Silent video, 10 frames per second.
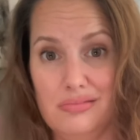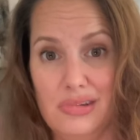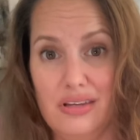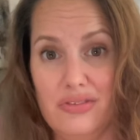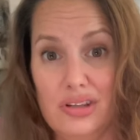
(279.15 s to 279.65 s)

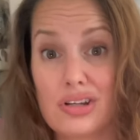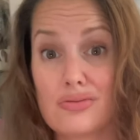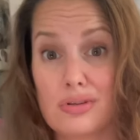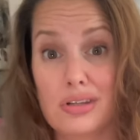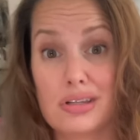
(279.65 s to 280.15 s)
If it looks
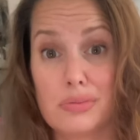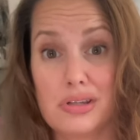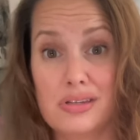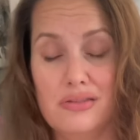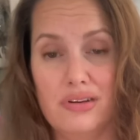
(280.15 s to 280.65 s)
really
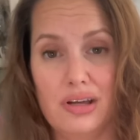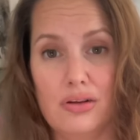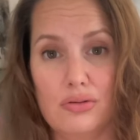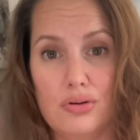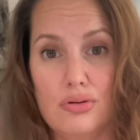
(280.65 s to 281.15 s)
expensive,
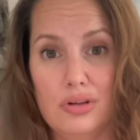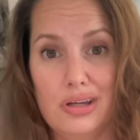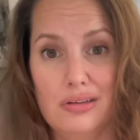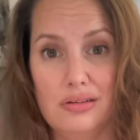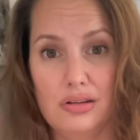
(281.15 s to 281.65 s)
I'll Google
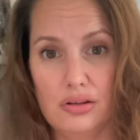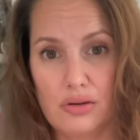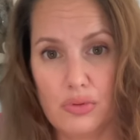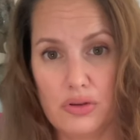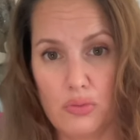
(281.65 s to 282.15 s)
it and look
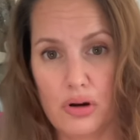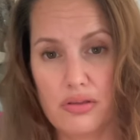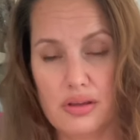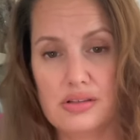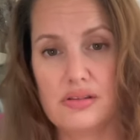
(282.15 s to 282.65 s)
what the worth is,